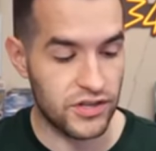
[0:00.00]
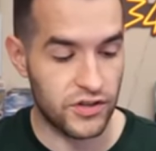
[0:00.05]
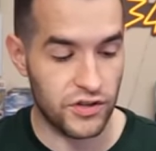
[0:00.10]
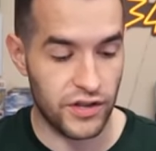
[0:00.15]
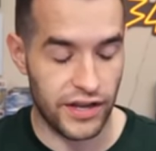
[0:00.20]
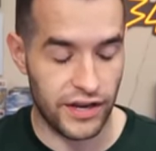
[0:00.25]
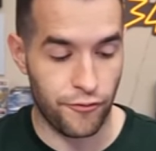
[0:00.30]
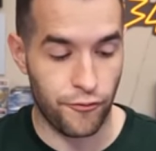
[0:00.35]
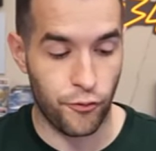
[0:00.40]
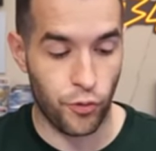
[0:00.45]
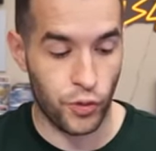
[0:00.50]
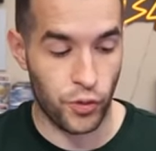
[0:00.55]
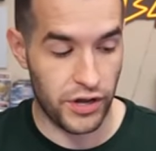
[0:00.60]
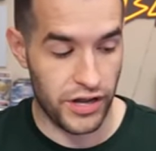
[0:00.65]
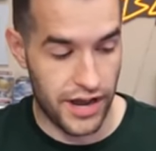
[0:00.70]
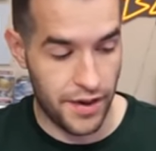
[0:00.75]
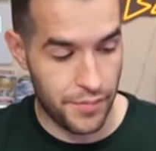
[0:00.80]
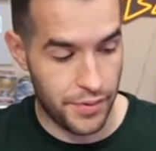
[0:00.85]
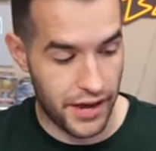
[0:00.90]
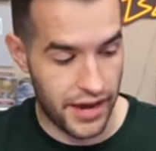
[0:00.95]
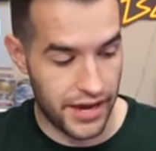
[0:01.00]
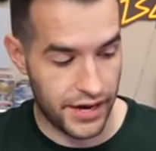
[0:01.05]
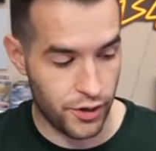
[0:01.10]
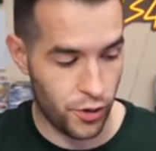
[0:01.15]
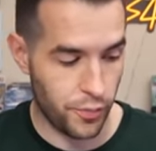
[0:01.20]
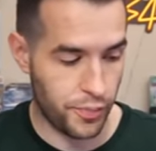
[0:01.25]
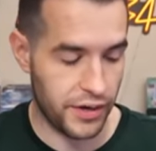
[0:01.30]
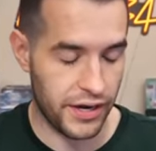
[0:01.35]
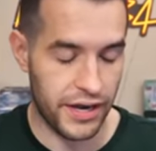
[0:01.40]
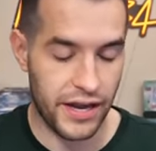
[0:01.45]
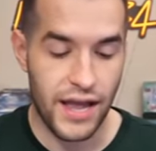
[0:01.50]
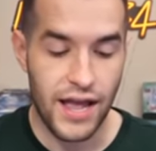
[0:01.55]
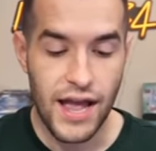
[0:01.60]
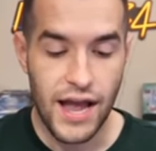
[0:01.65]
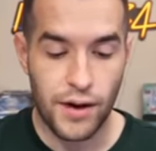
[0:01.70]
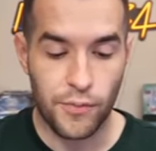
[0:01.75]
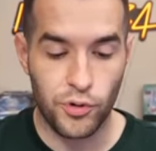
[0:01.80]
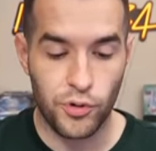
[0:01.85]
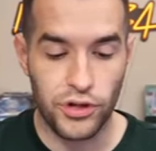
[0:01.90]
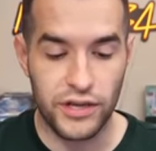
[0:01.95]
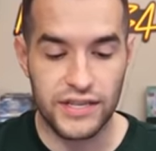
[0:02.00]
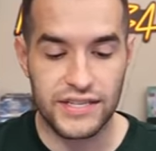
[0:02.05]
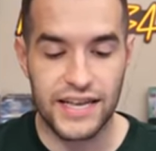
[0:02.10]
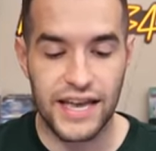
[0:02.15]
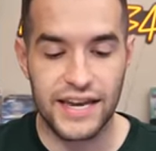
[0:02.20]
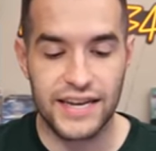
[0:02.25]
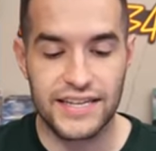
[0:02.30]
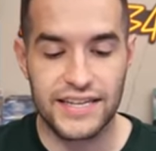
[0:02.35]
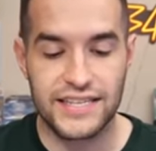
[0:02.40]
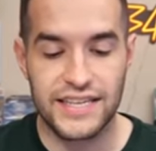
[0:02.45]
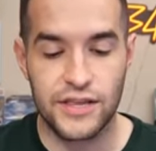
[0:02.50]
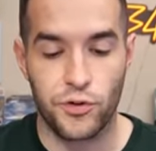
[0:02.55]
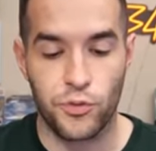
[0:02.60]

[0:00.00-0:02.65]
This is like a 48 pack opening. I'm really excited to